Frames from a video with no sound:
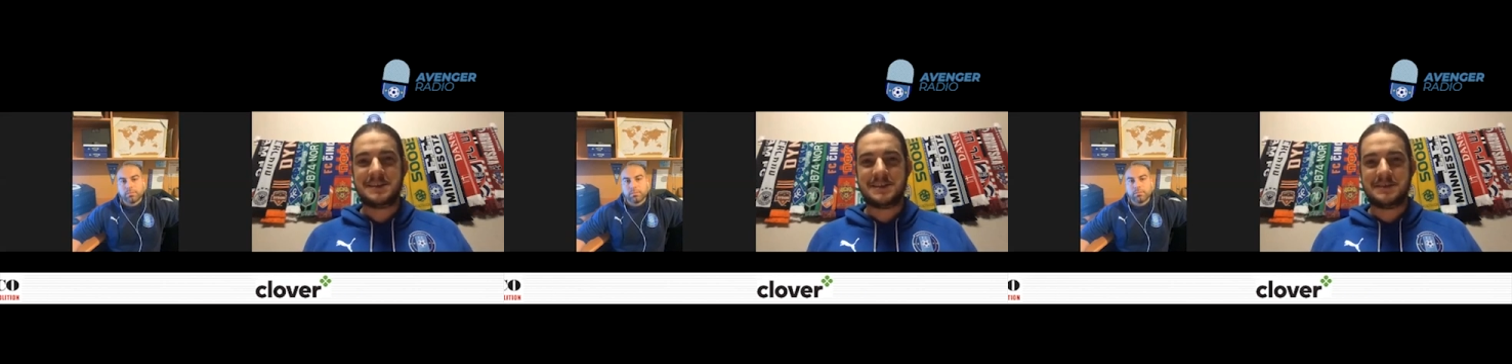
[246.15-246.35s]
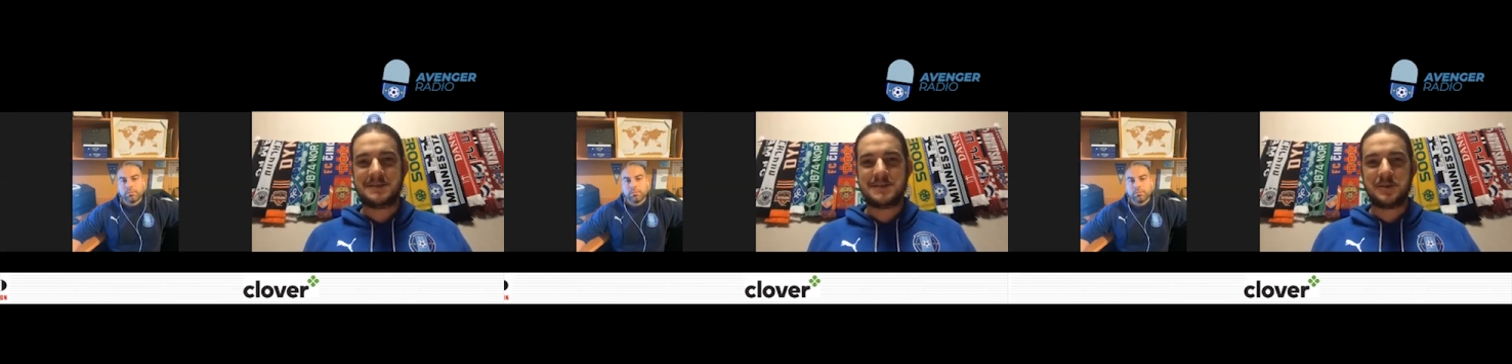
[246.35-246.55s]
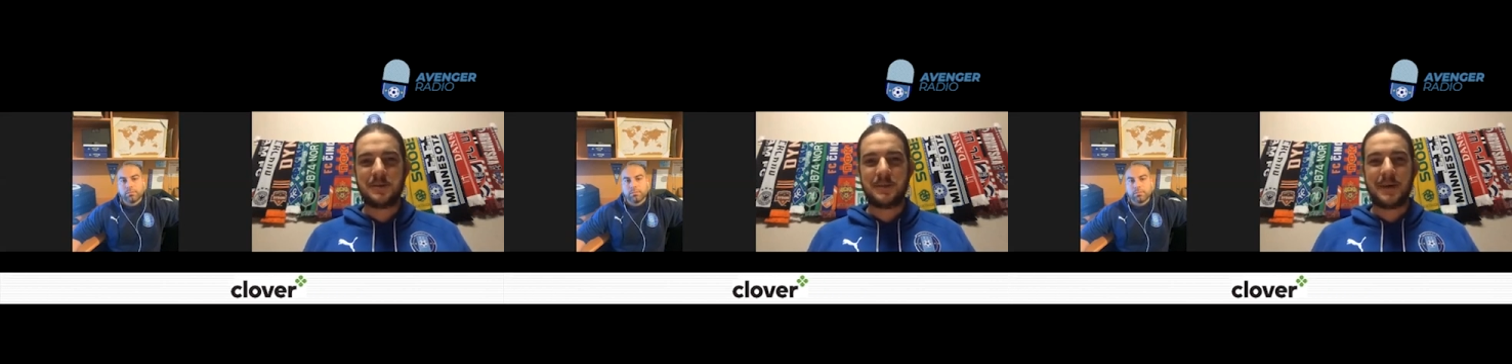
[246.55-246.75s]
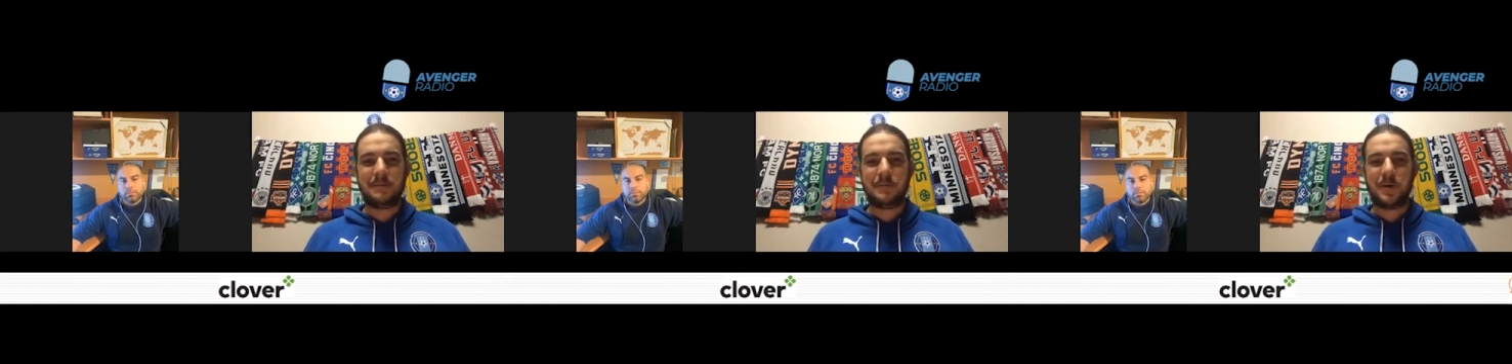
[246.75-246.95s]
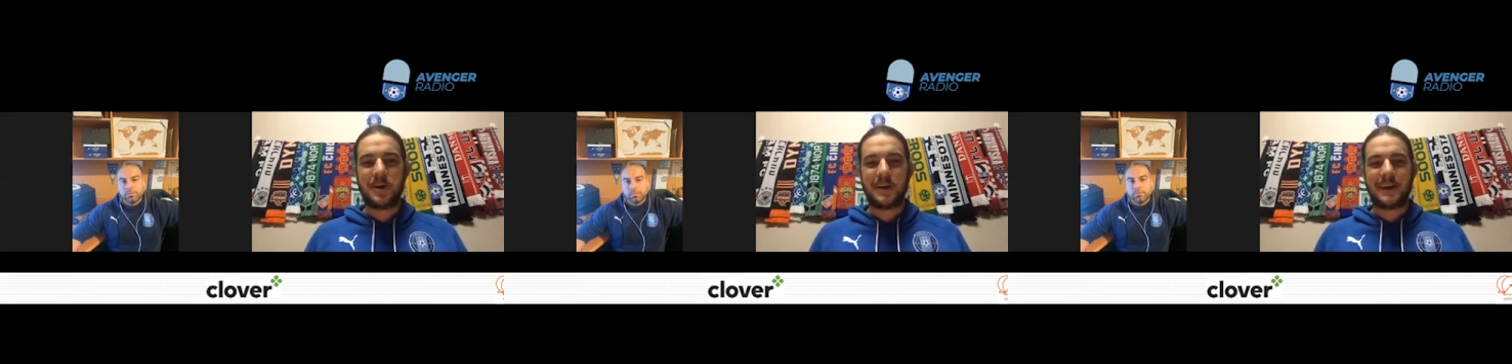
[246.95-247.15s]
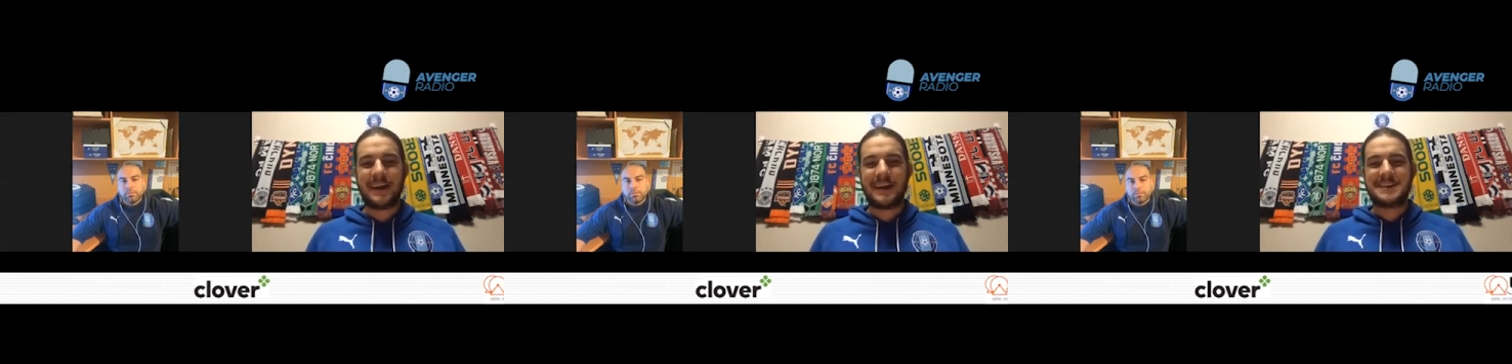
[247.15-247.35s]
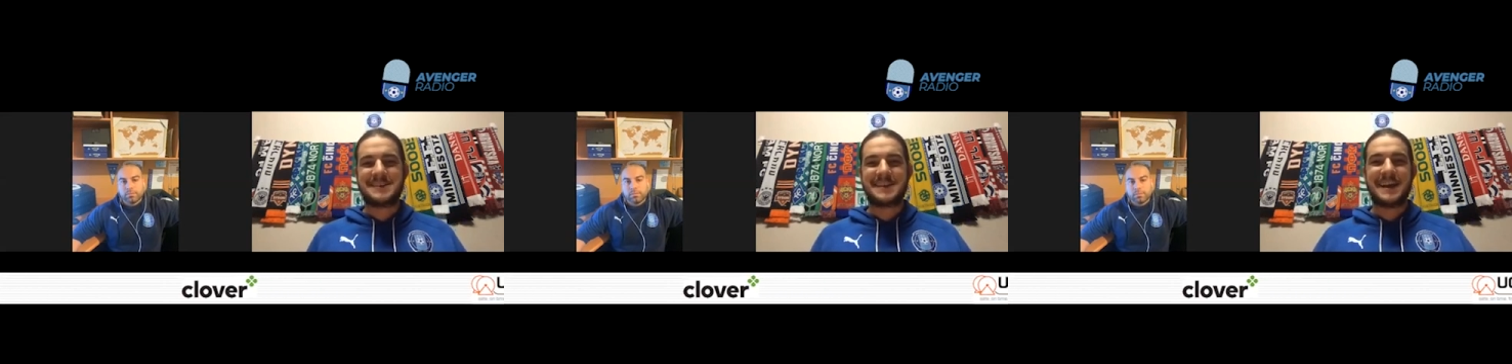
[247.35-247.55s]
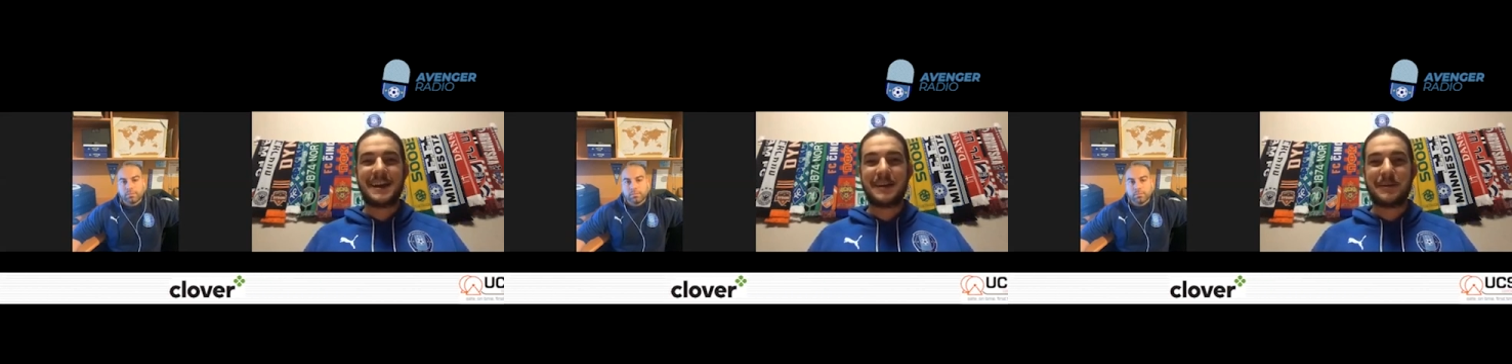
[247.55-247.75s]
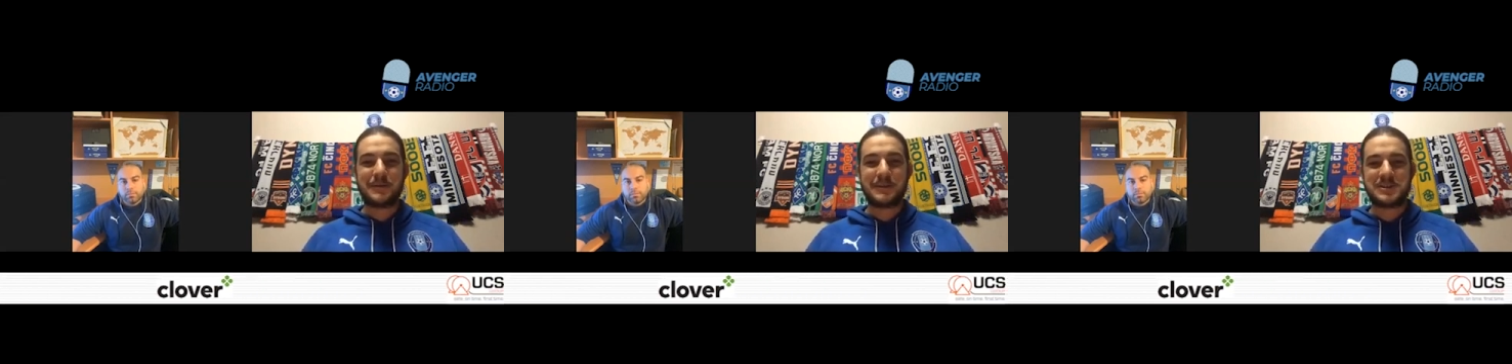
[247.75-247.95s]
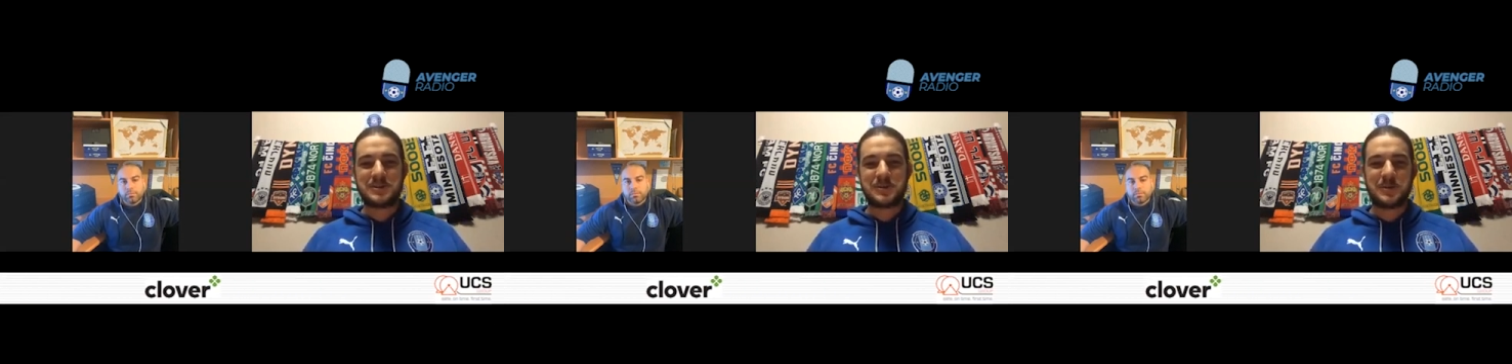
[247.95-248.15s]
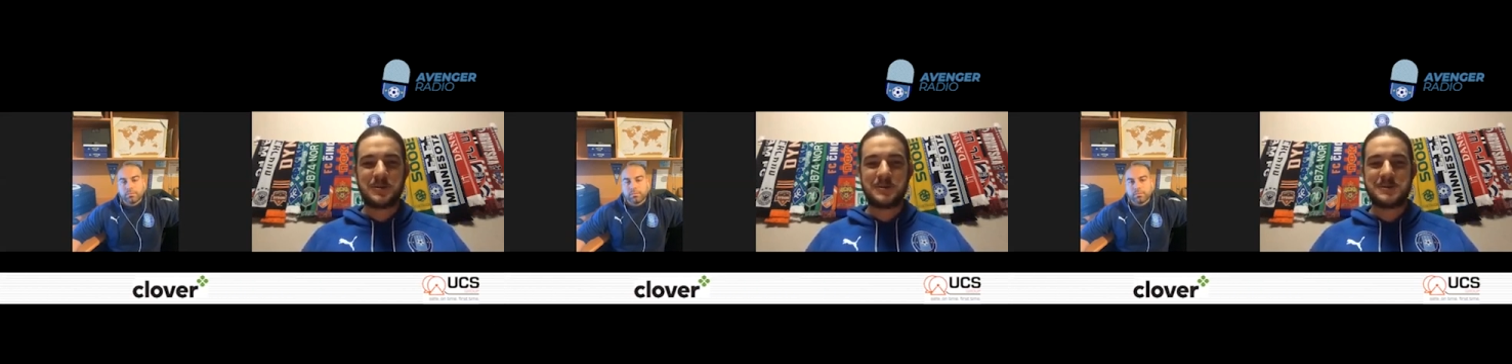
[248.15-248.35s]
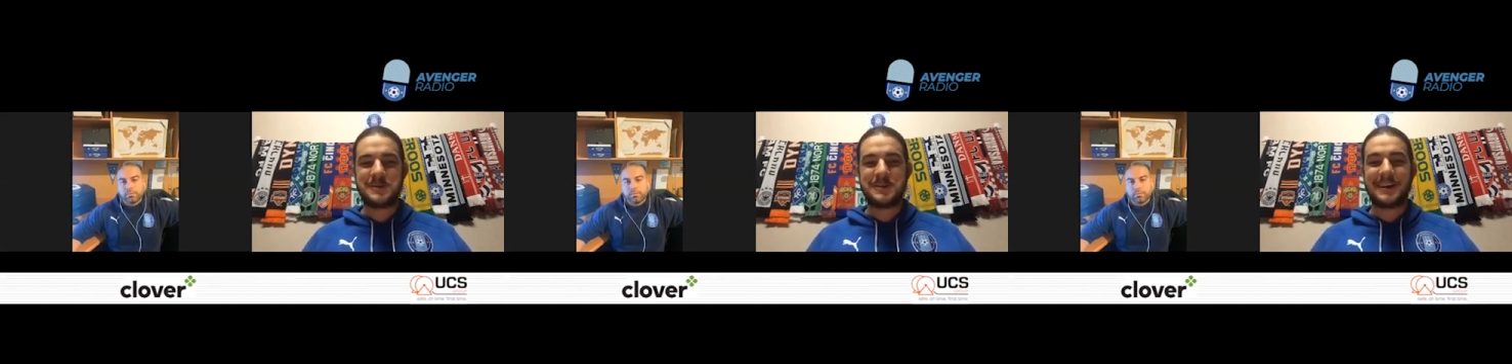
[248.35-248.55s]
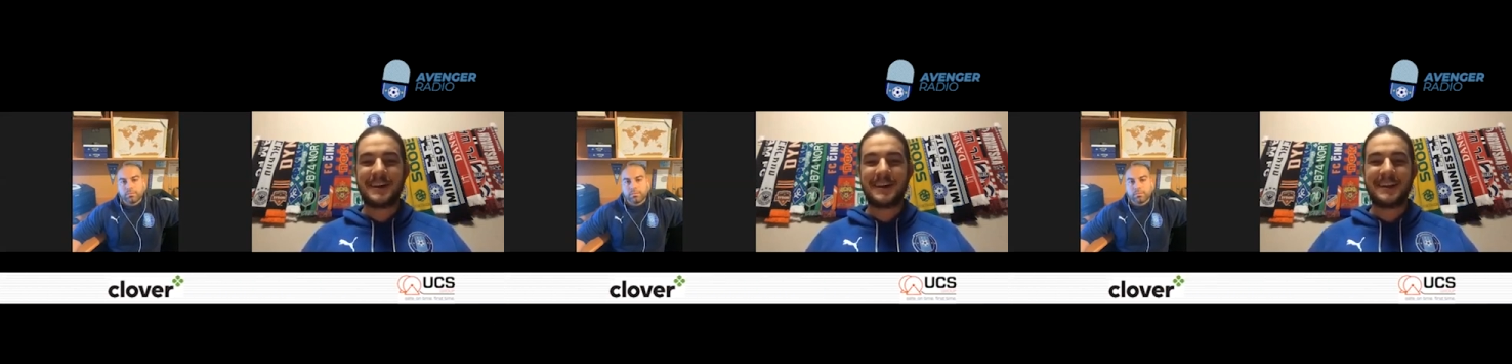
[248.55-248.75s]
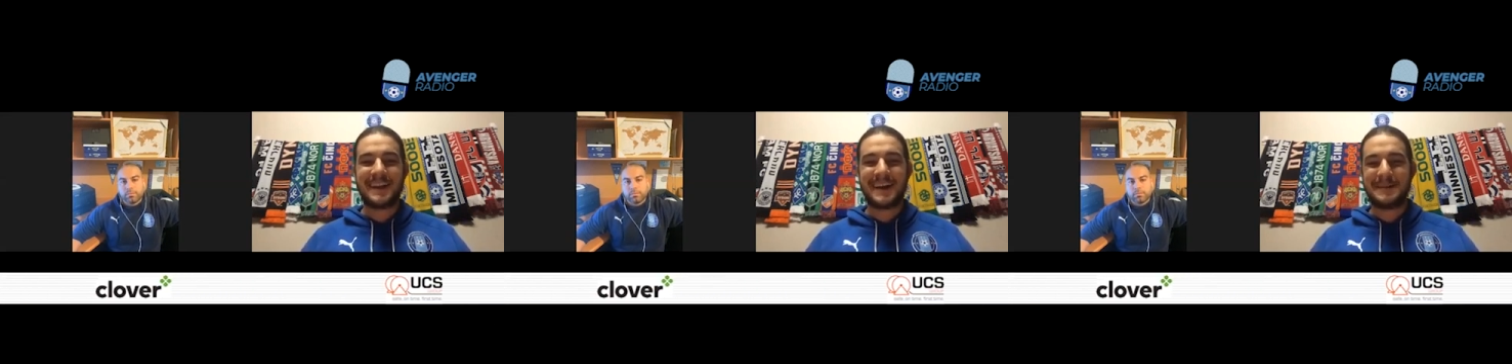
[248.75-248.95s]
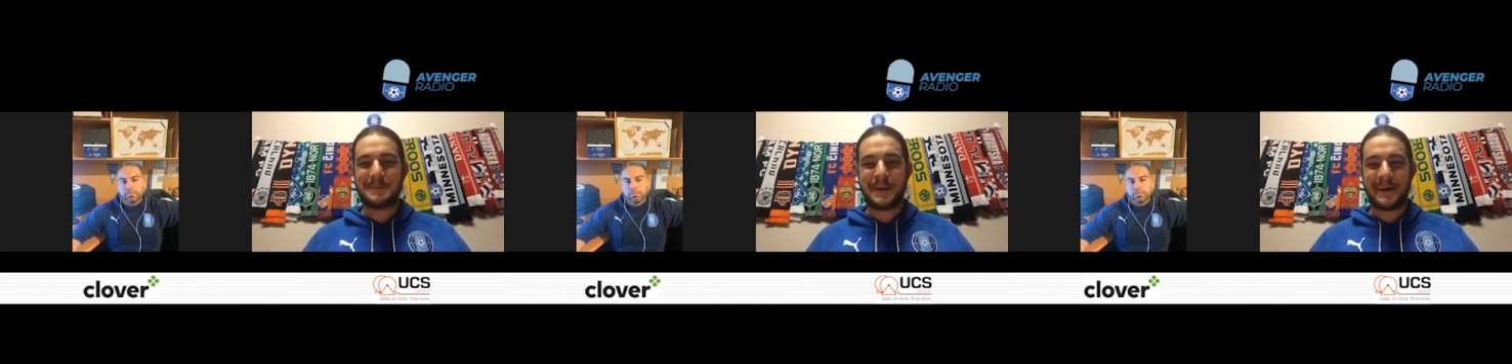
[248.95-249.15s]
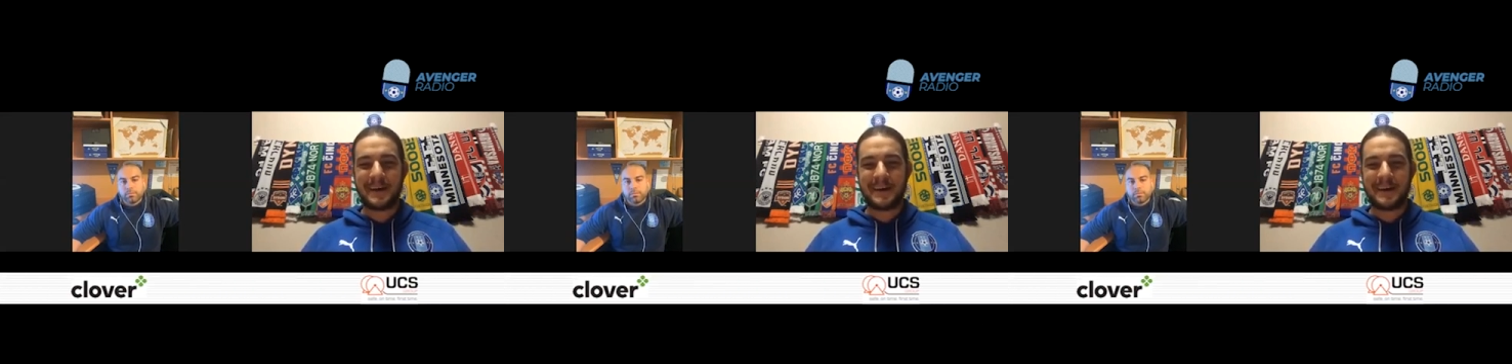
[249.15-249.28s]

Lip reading: you've sort of been working as the unofficial sort of club